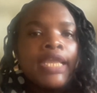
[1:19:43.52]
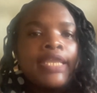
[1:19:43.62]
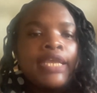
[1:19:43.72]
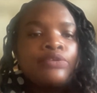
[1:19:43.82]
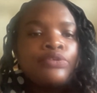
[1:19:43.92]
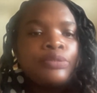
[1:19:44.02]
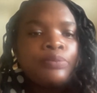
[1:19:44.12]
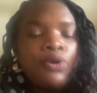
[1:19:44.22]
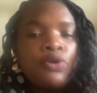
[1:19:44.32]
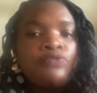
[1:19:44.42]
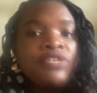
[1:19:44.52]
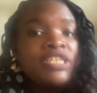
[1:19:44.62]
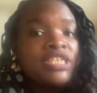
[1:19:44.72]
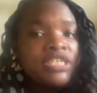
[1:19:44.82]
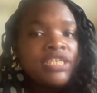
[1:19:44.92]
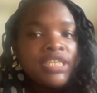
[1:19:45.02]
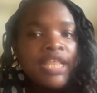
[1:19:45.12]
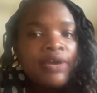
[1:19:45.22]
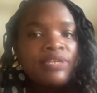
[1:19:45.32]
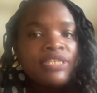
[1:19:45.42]
And I also spoke of indigenous
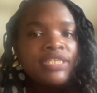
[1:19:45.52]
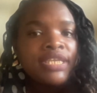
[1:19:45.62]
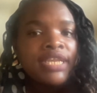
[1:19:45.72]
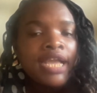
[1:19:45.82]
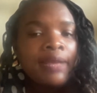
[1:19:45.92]
languages that are